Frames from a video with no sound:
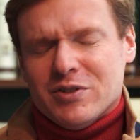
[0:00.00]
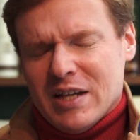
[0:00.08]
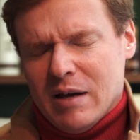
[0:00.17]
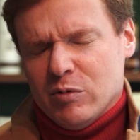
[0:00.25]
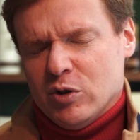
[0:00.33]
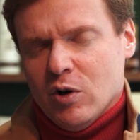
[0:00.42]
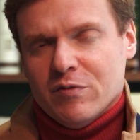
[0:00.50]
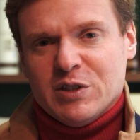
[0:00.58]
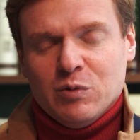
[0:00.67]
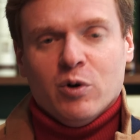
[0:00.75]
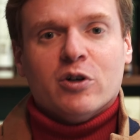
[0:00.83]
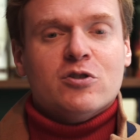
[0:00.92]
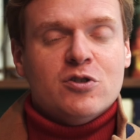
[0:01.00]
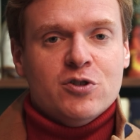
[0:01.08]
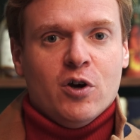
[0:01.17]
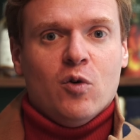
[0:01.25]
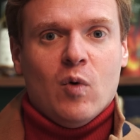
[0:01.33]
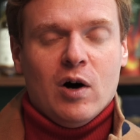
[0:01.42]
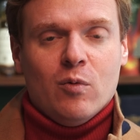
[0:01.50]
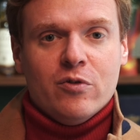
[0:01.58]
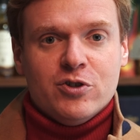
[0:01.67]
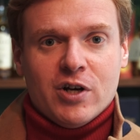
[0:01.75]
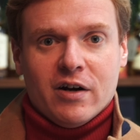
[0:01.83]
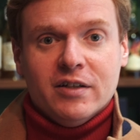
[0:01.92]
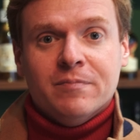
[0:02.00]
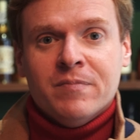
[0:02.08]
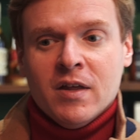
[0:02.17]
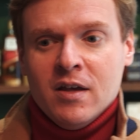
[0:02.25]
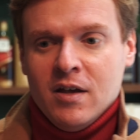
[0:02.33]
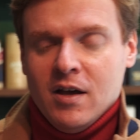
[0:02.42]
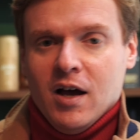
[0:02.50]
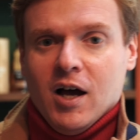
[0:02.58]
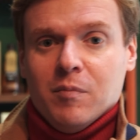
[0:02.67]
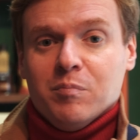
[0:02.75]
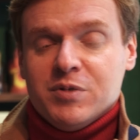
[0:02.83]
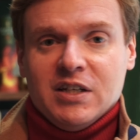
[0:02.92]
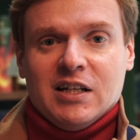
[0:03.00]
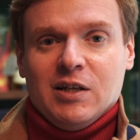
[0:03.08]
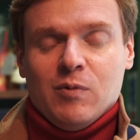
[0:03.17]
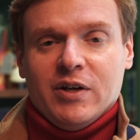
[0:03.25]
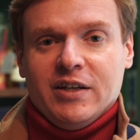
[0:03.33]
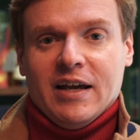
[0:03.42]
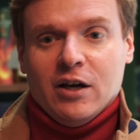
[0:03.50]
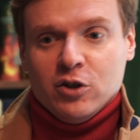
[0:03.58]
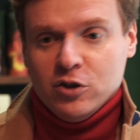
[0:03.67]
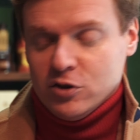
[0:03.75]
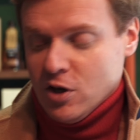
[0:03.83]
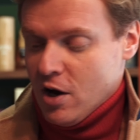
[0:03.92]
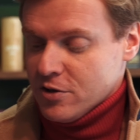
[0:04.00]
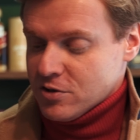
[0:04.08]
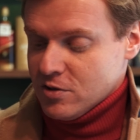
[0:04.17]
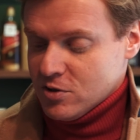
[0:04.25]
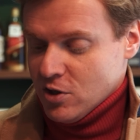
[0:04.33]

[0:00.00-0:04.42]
Tamdhu obviously works so well with sherry, particularly when you get a good cask.